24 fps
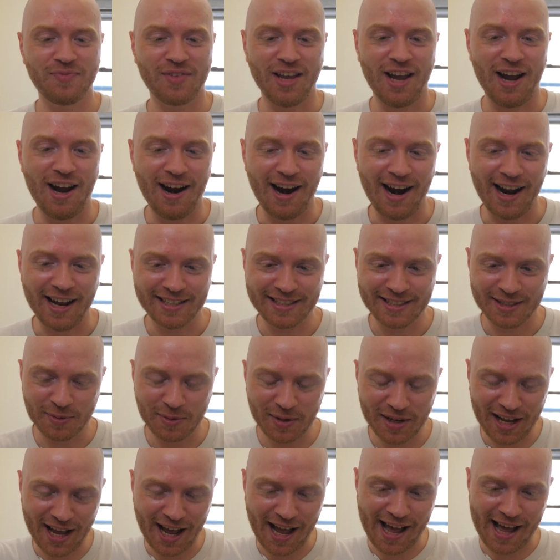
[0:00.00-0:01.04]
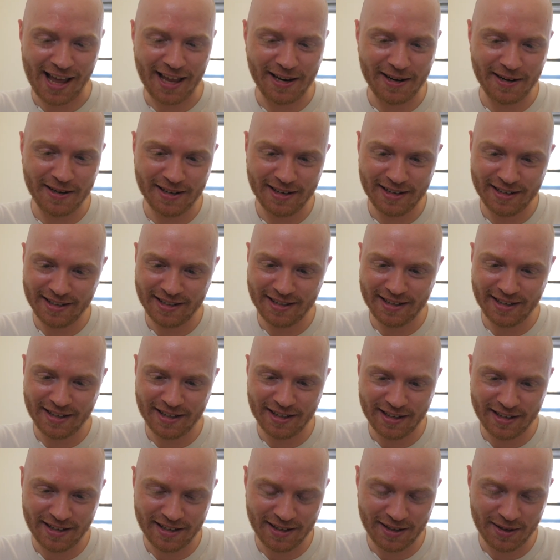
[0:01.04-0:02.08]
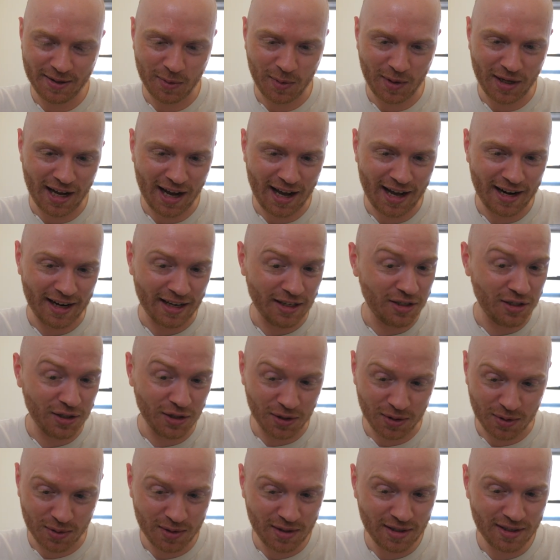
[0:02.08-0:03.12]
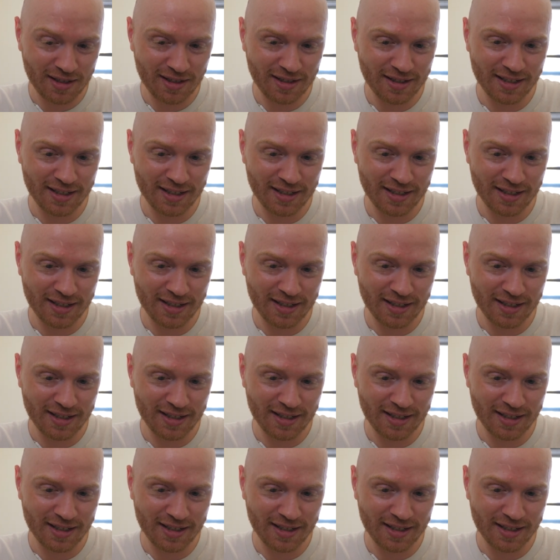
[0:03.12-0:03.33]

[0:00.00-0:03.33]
Alright, so we got a dude.